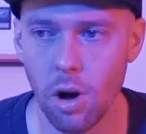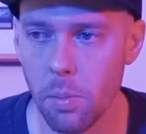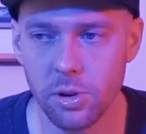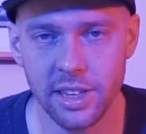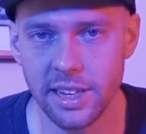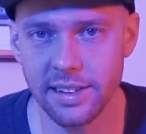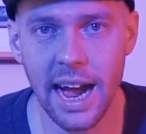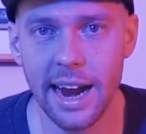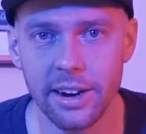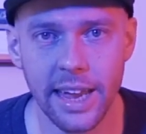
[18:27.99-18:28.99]
almost the
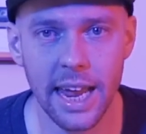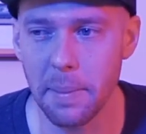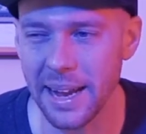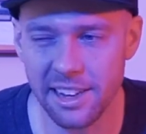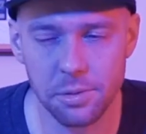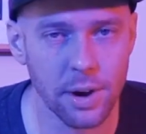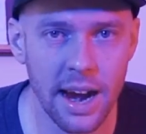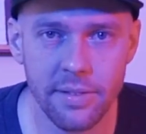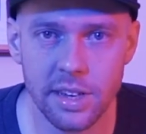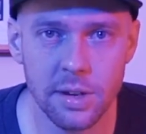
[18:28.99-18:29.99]
entire game, but gets
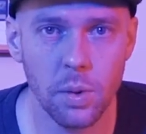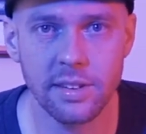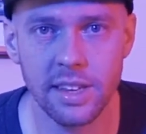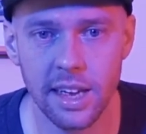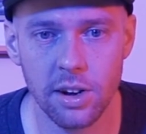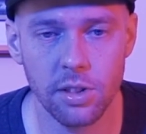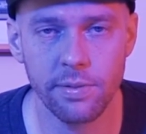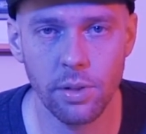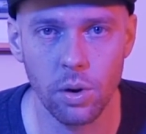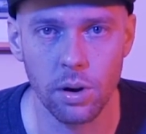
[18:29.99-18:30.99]
wherever he wants to get on
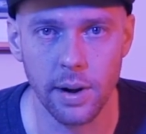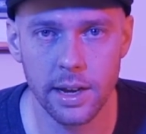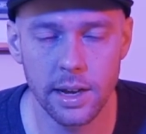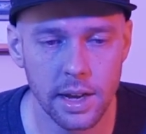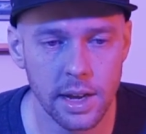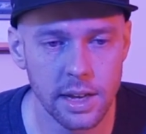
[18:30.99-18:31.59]
the floor, right?